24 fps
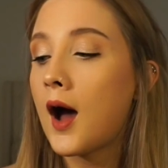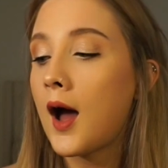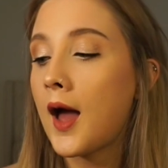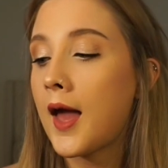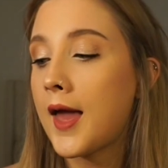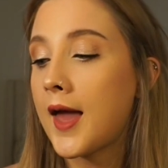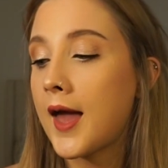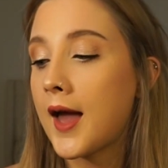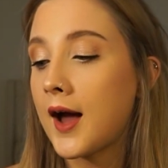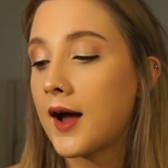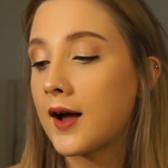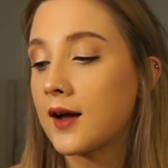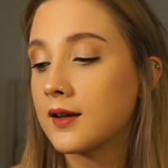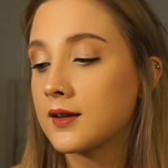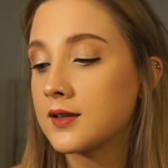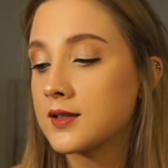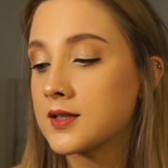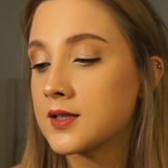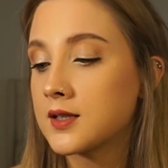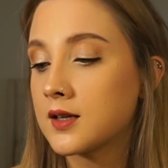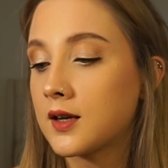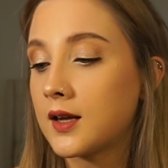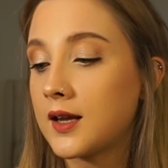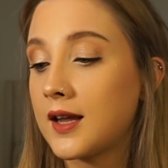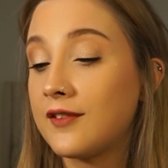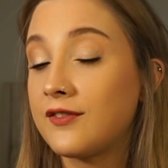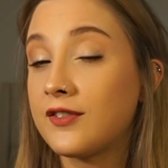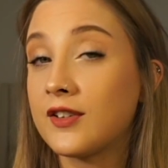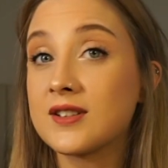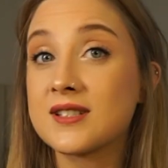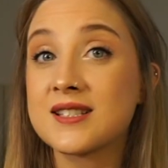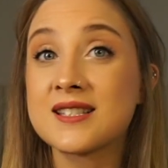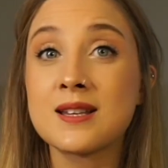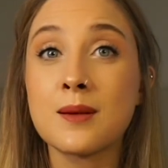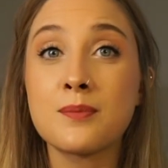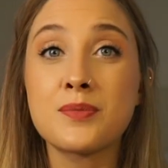And
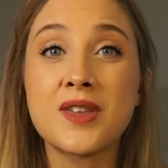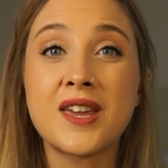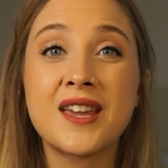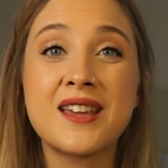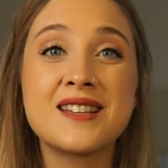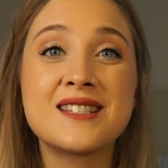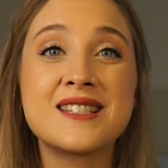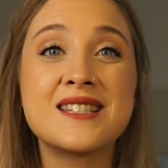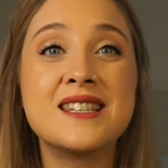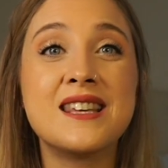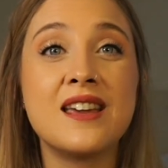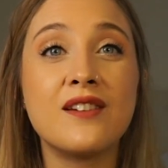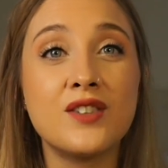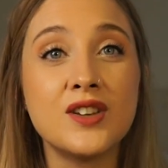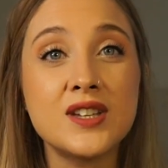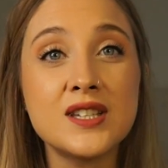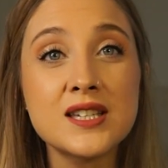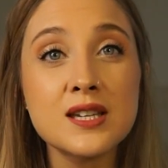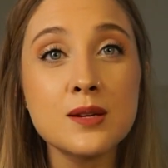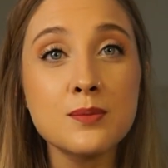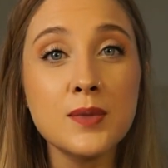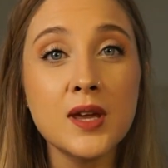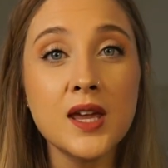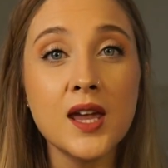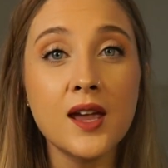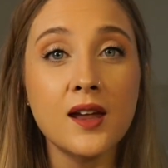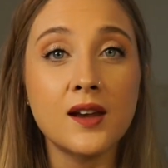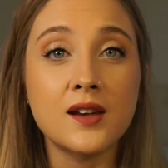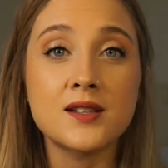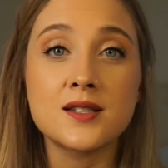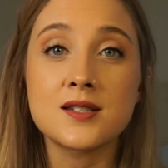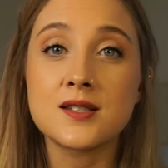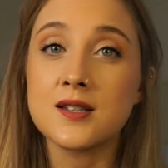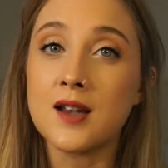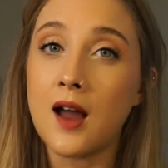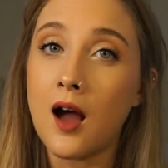if something is given to me and
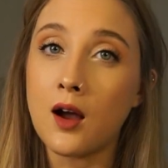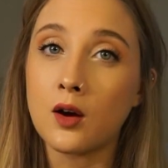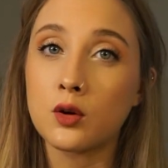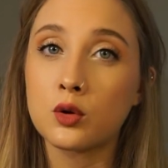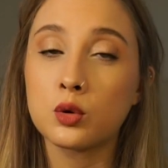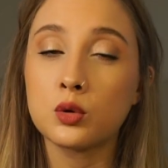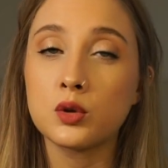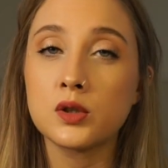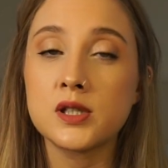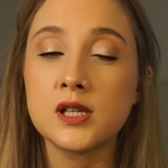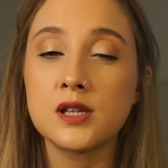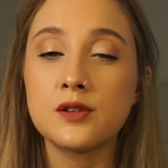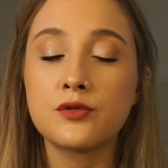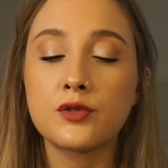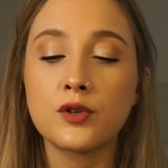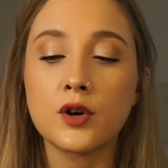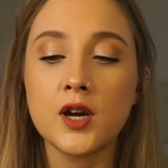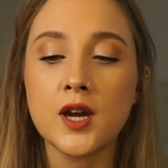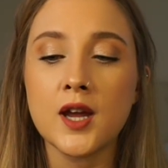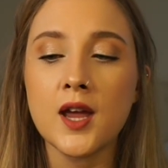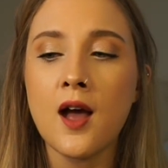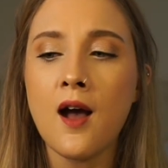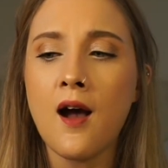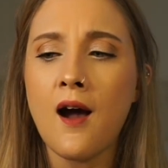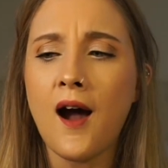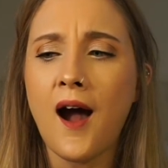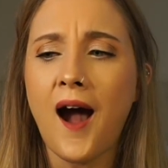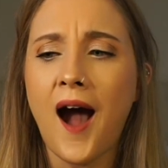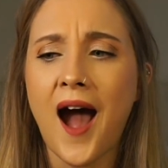it's not cruelty-free,